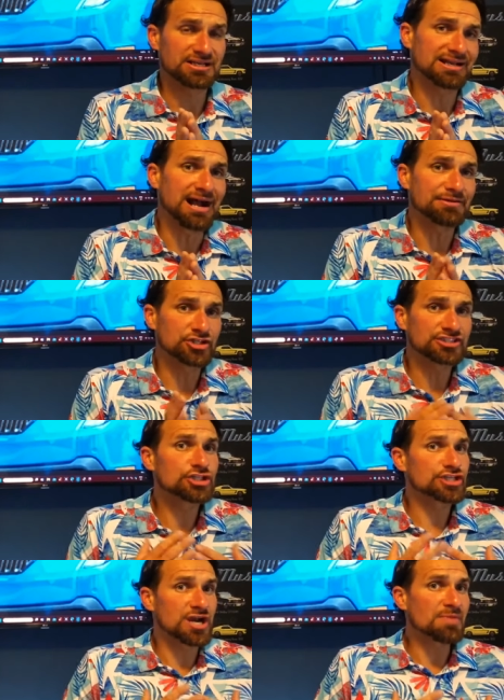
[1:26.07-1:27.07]
I, just to
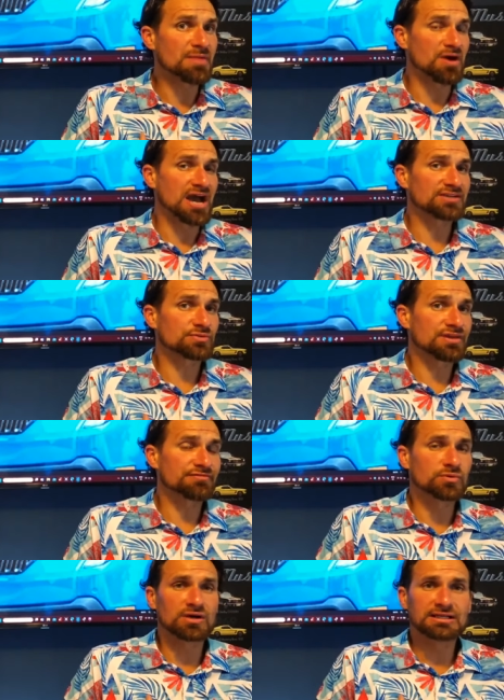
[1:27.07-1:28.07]
share my bias with
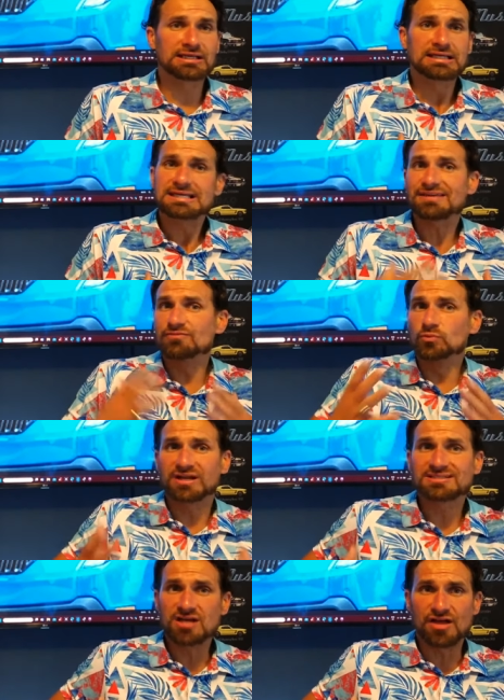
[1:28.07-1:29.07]
everyone, even
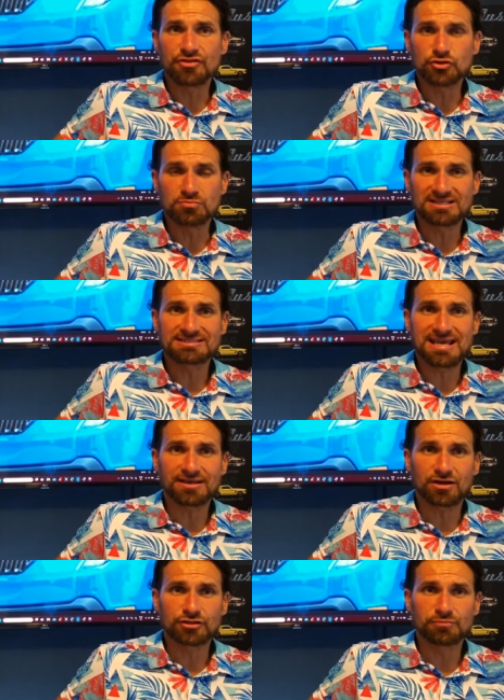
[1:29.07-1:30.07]
when I saw the new
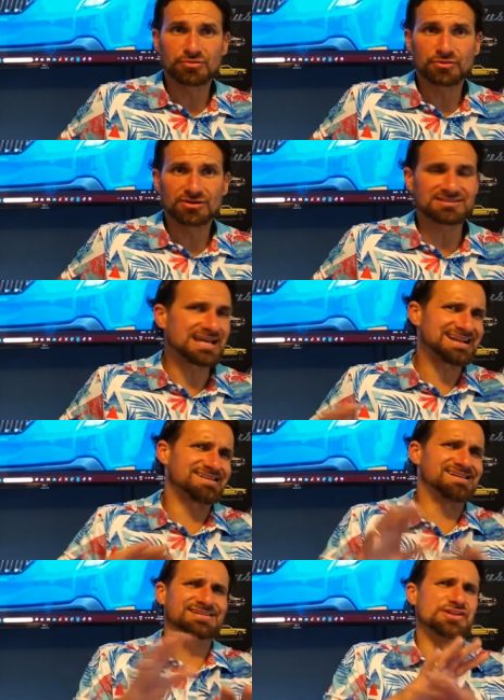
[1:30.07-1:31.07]
Mustang on computer, I was like,
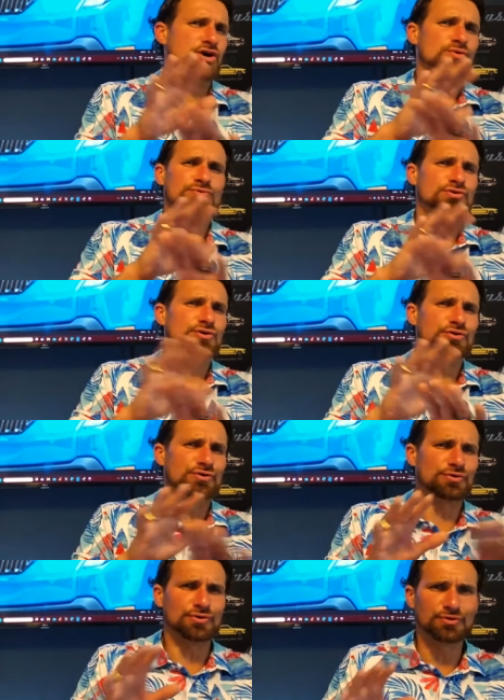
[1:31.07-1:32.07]
ah, no, no, no,
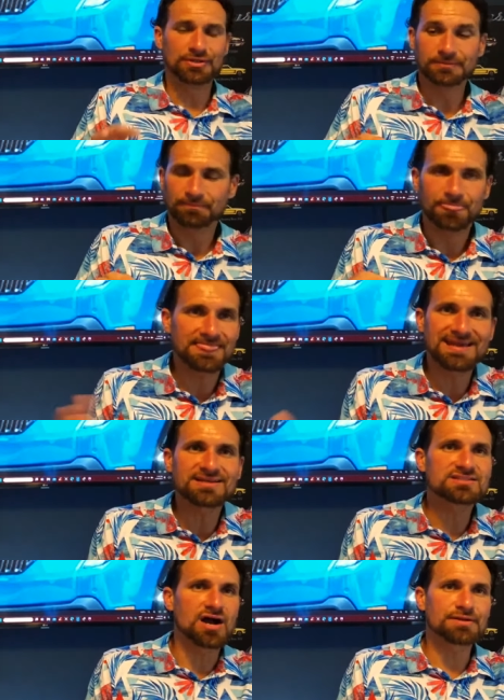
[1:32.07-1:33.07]
no, no. then I
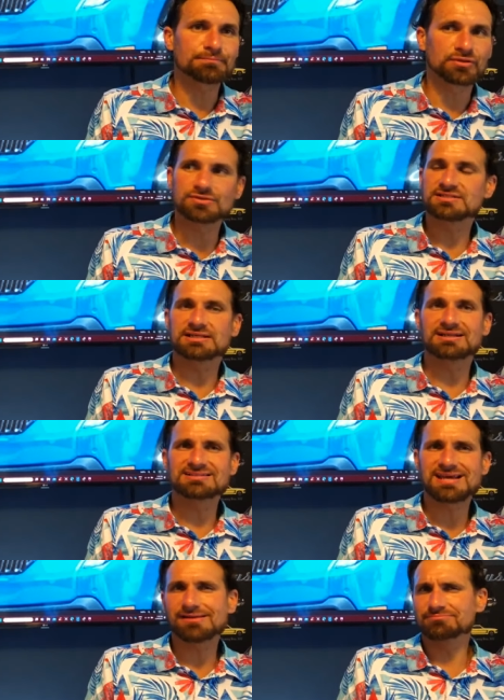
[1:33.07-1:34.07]
saw it in person and I
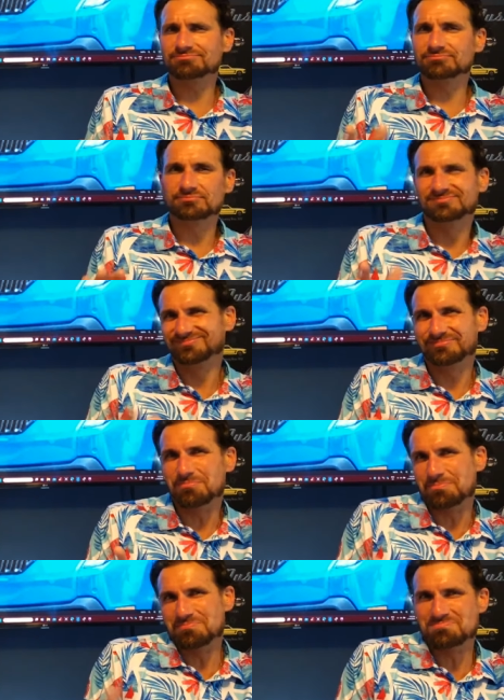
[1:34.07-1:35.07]
was like, mm,
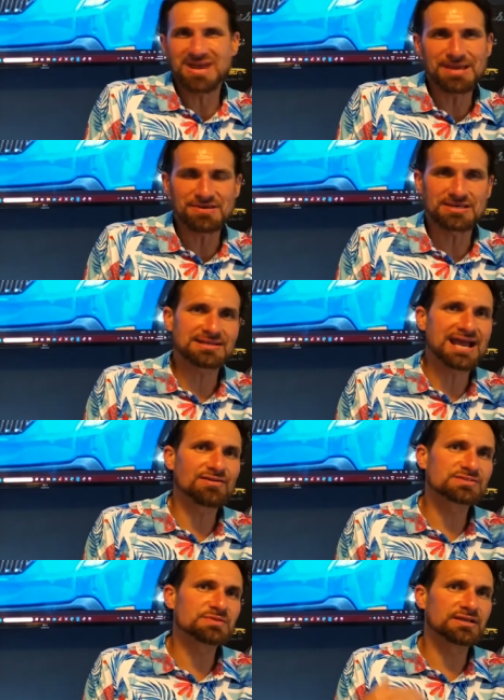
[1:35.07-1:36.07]
maybe. And now
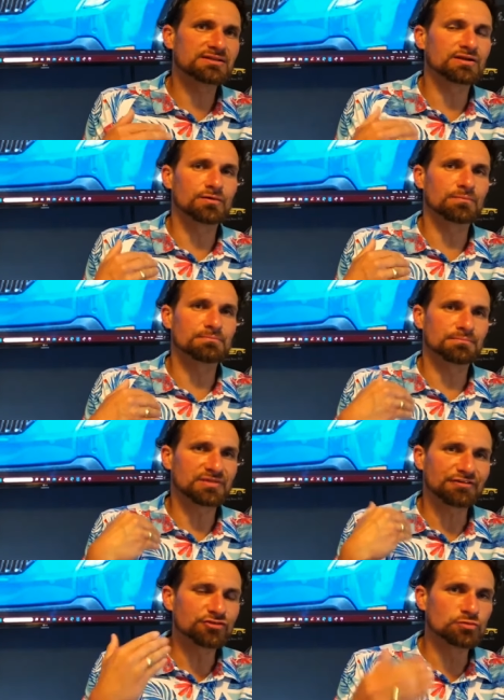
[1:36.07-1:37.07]
it's been, you know,
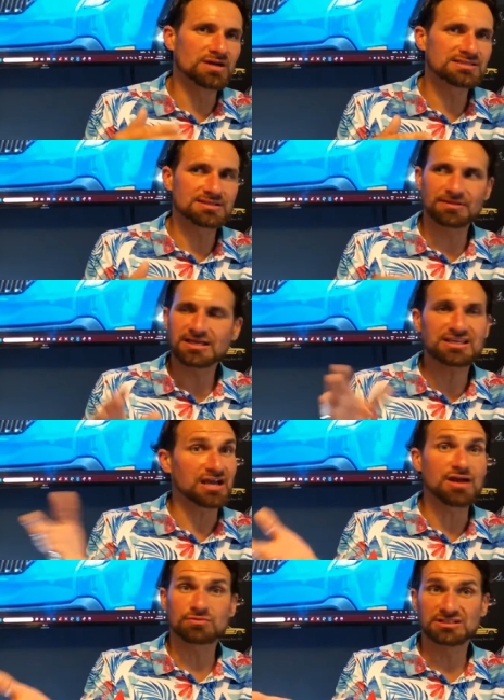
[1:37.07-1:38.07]
a few months and I'm like,
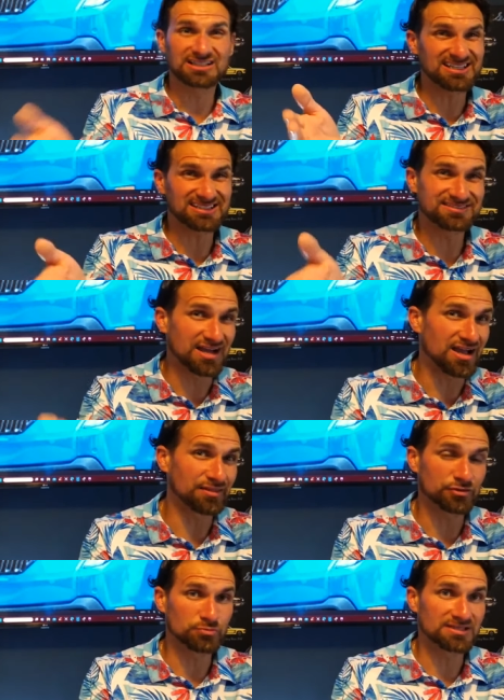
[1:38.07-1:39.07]
I really like the style
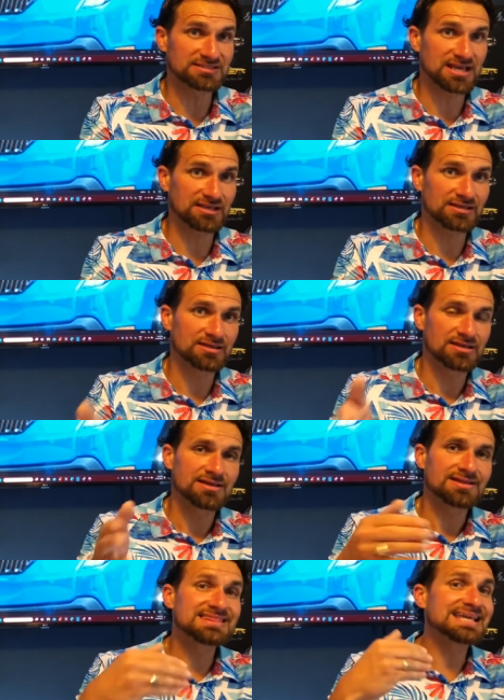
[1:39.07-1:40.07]
of the new Mustang.
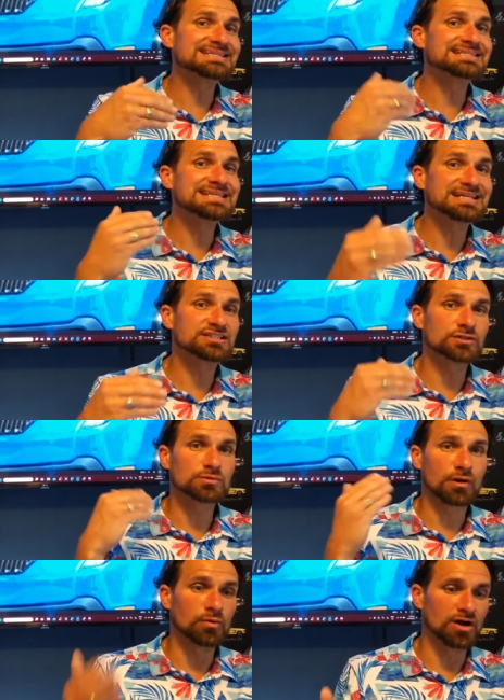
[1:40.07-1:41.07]
Things need to
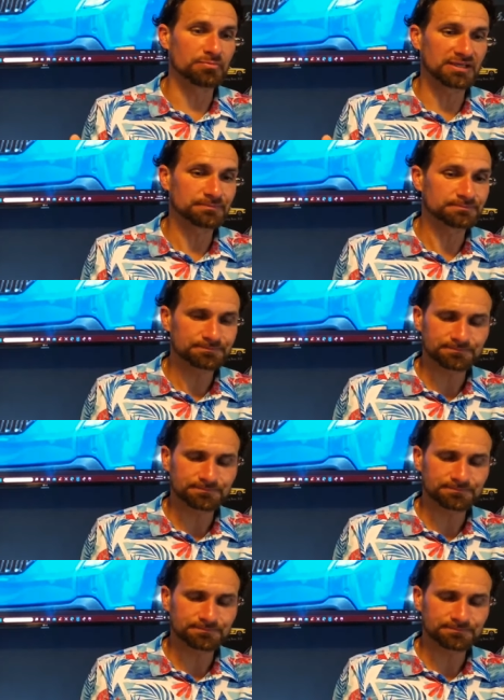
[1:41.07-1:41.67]
grow on me.